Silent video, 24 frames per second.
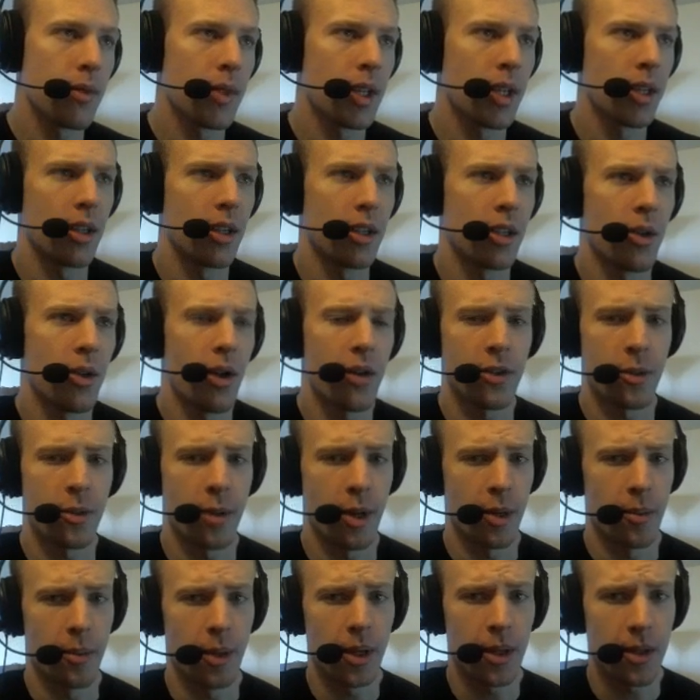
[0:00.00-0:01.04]
after
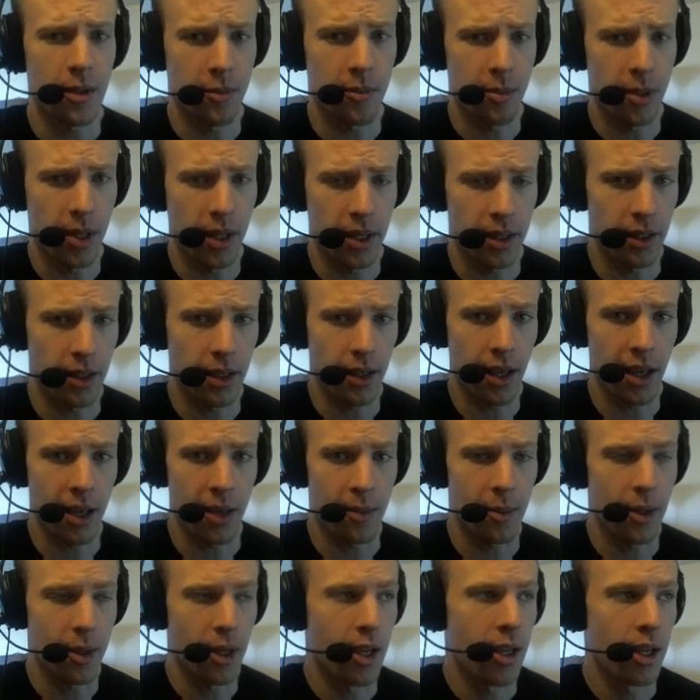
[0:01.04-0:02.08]
about a month of playing the
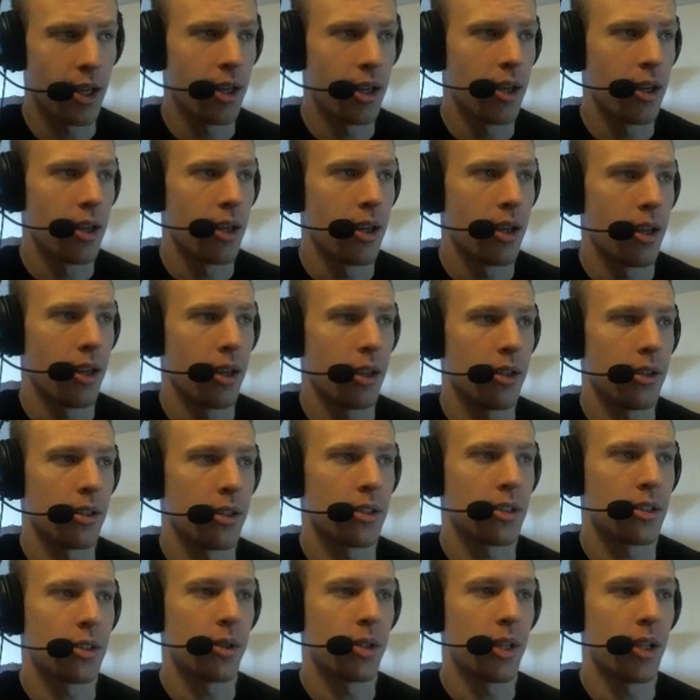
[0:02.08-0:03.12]
game.
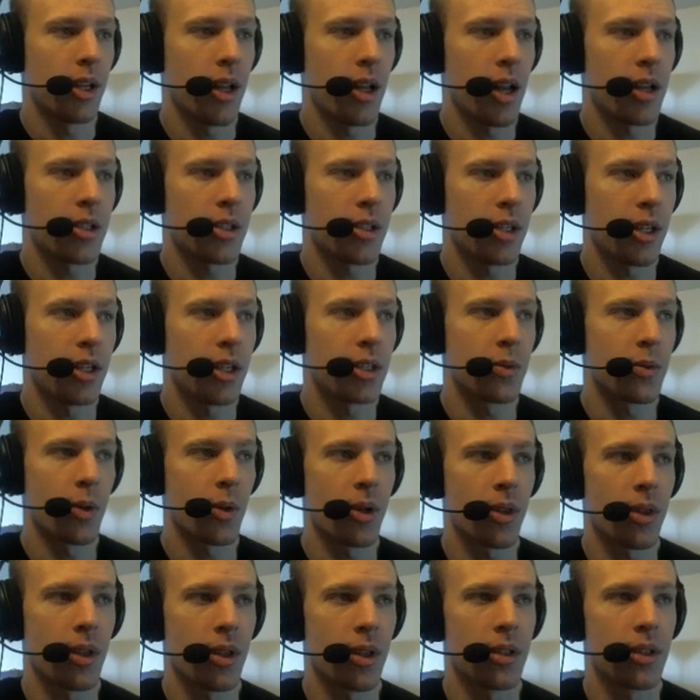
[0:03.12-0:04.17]
So it actually is
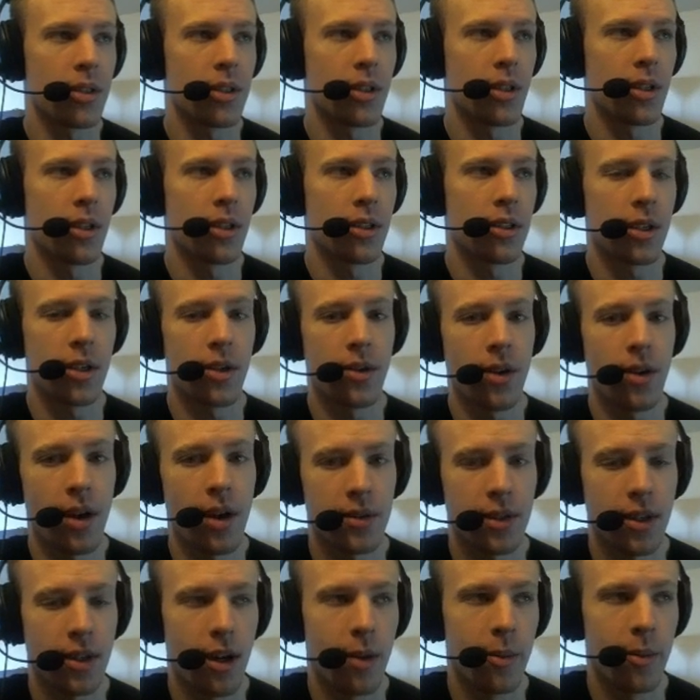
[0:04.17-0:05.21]
worth it to
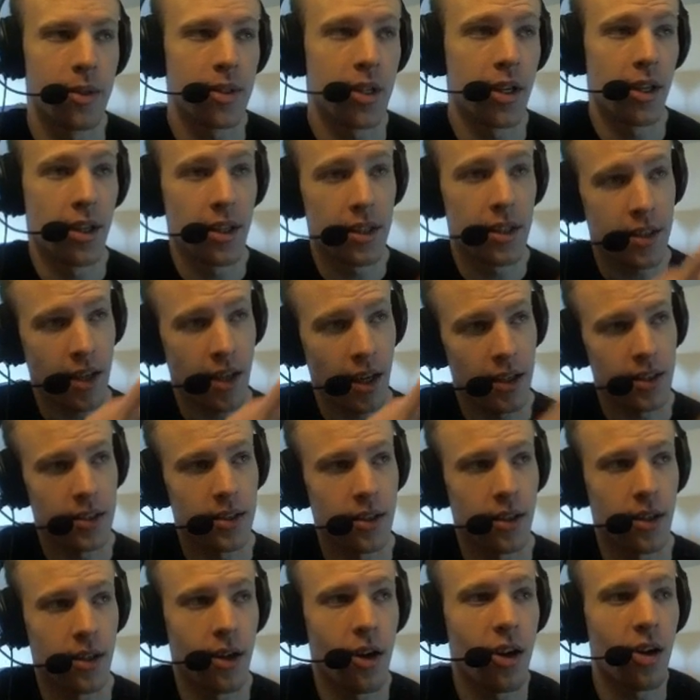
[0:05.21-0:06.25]
craft commons, and in this case,
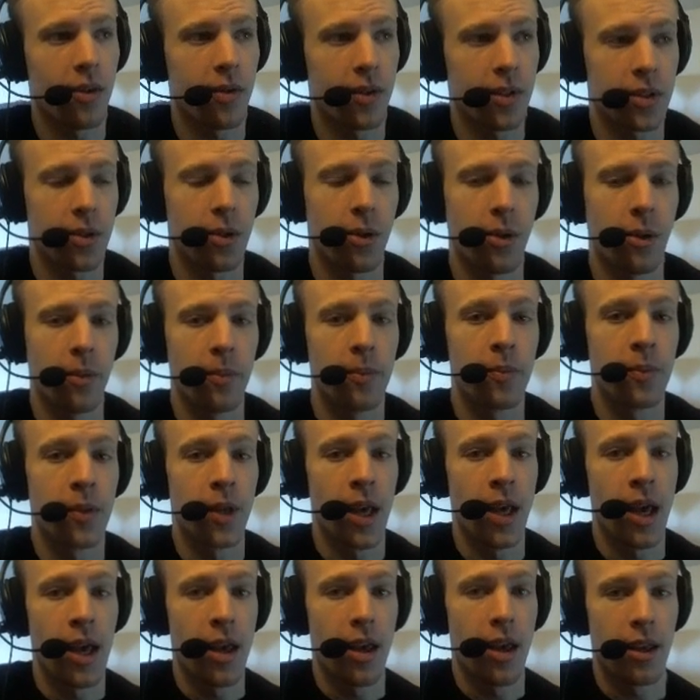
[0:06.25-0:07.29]
Harvest Golem.
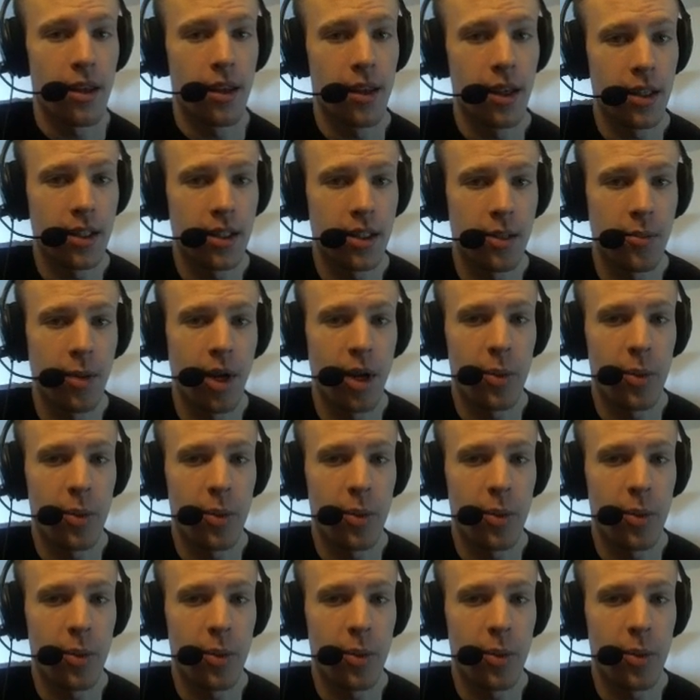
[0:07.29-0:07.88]
This, in my